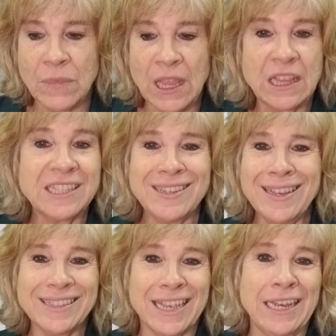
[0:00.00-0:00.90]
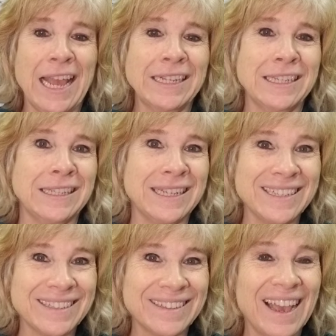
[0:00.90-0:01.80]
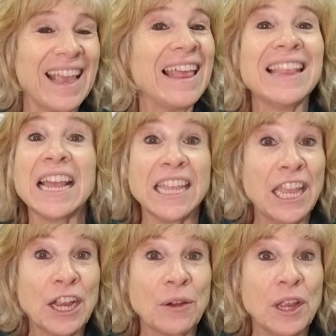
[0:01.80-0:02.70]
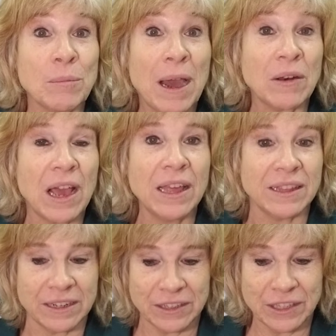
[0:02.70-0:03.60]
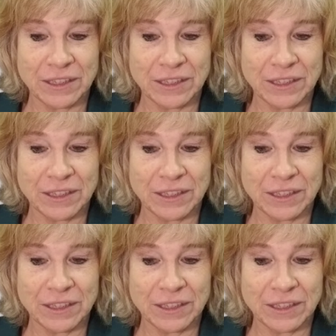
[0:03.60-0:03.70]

The C is connectedness. Again, that caring about others.